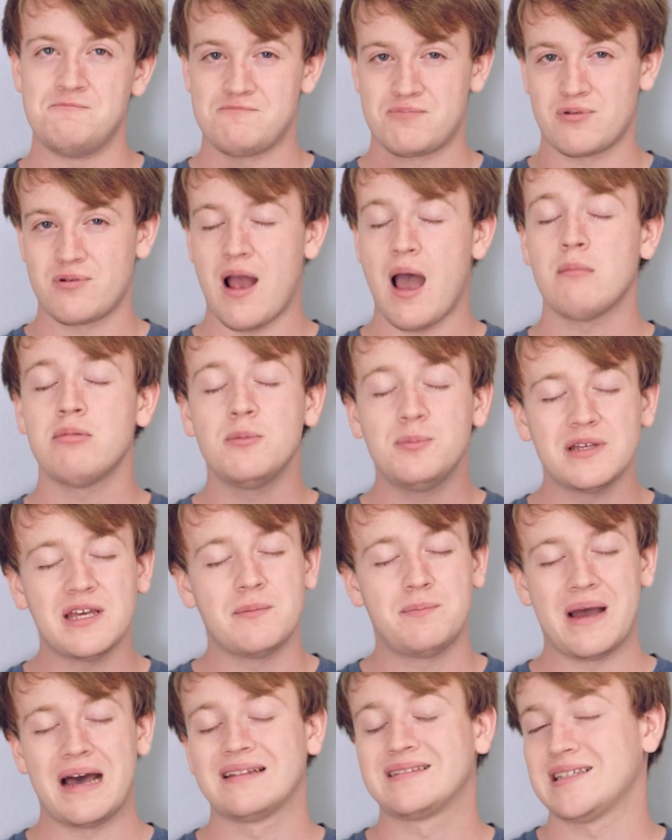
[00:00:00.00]
probably
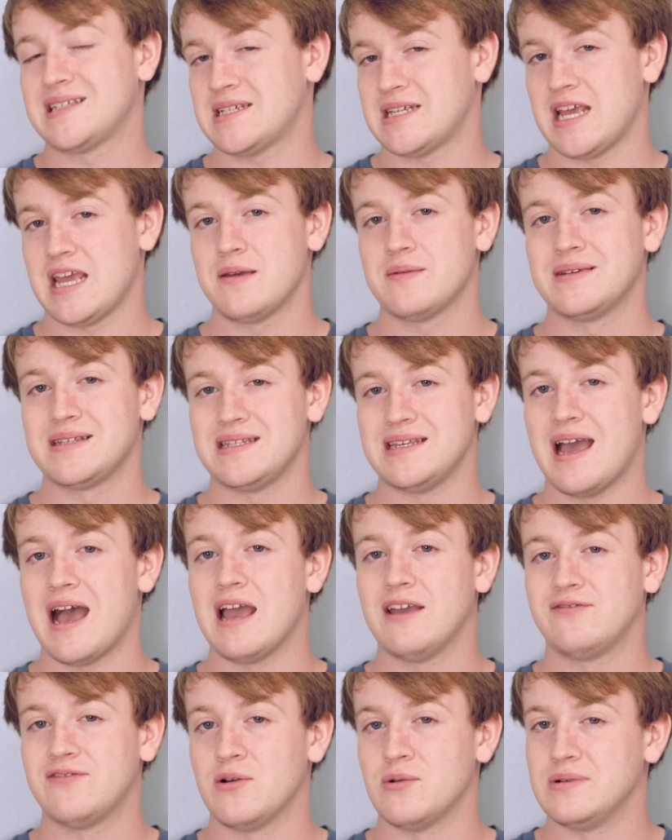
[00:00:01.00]
about the same as the
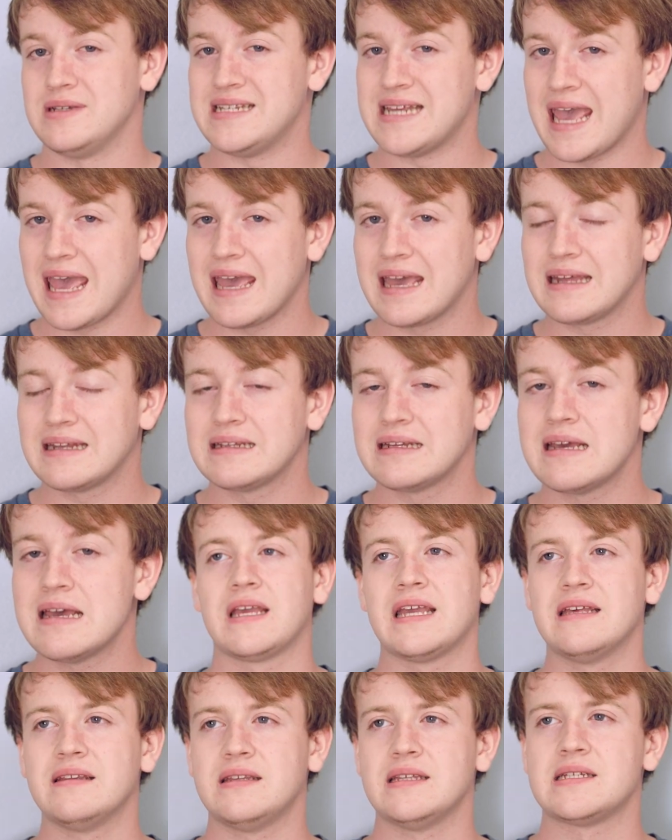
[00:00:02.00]
iPhone X,
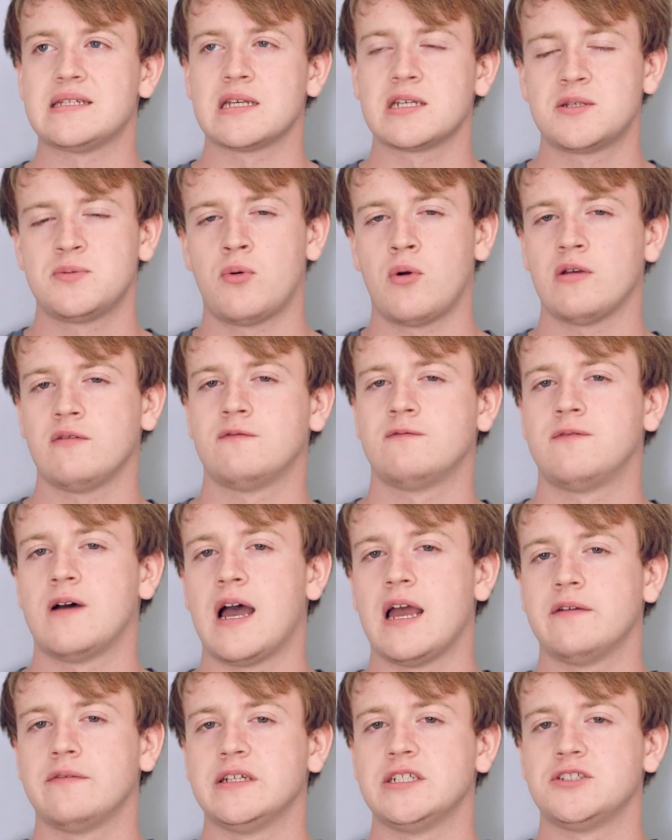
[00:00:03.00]
and the
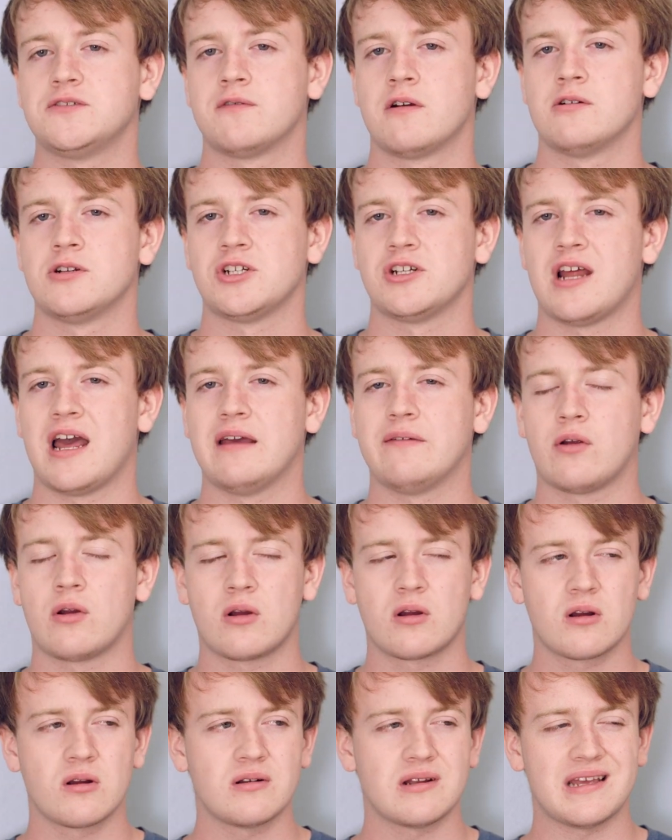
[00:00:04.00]
6.5-inch version, I've
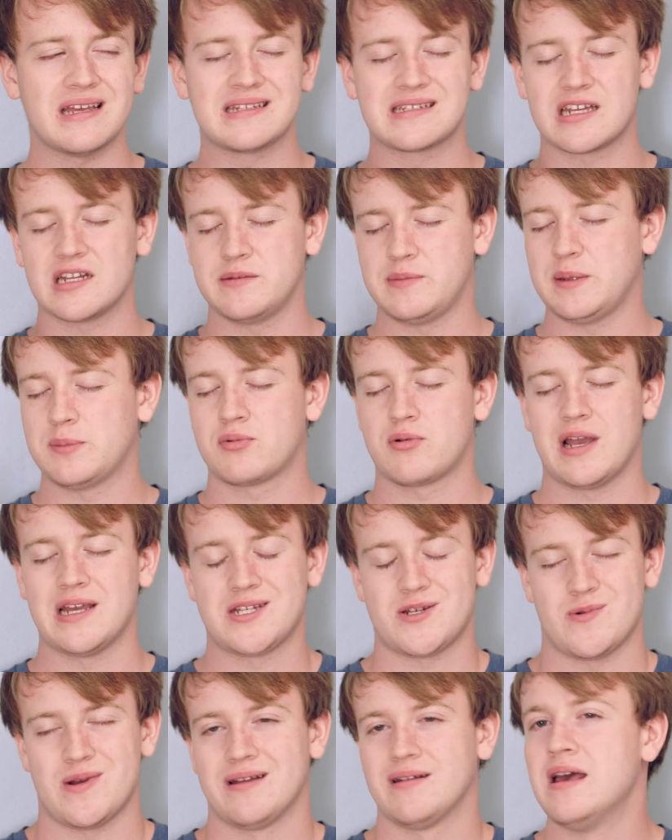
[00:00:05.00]
heard it's going to be
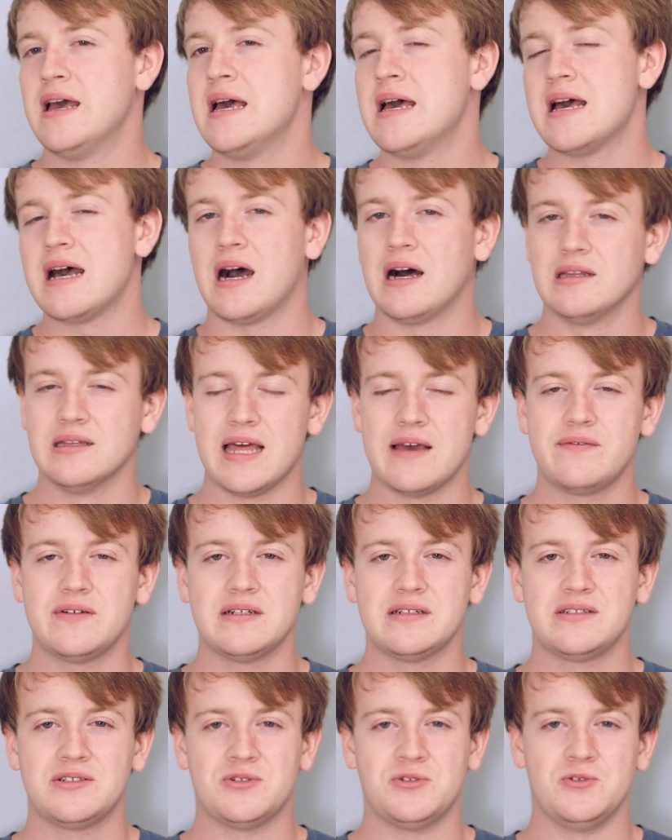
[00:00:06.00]
priced around
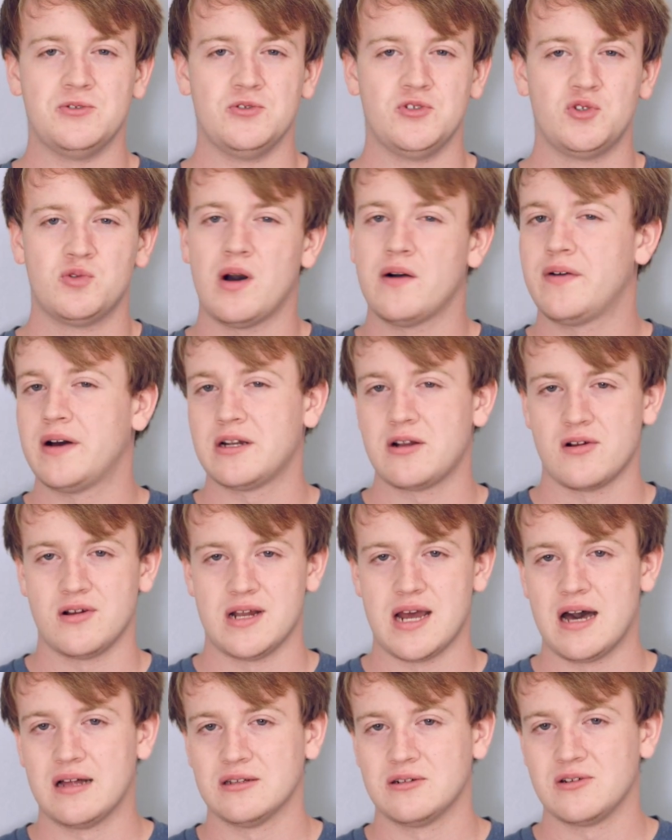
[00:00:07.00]
$1,100 to
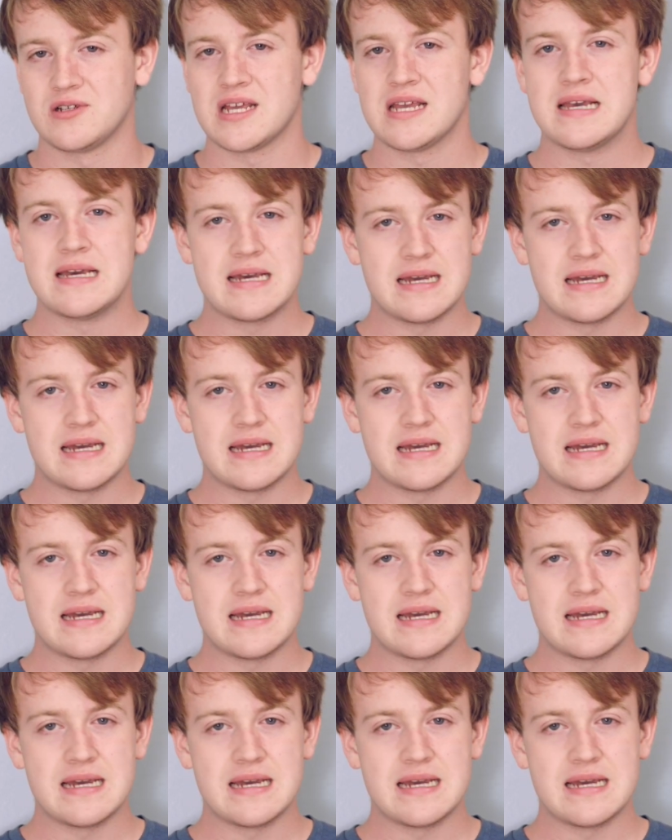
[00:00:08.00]
$1,200.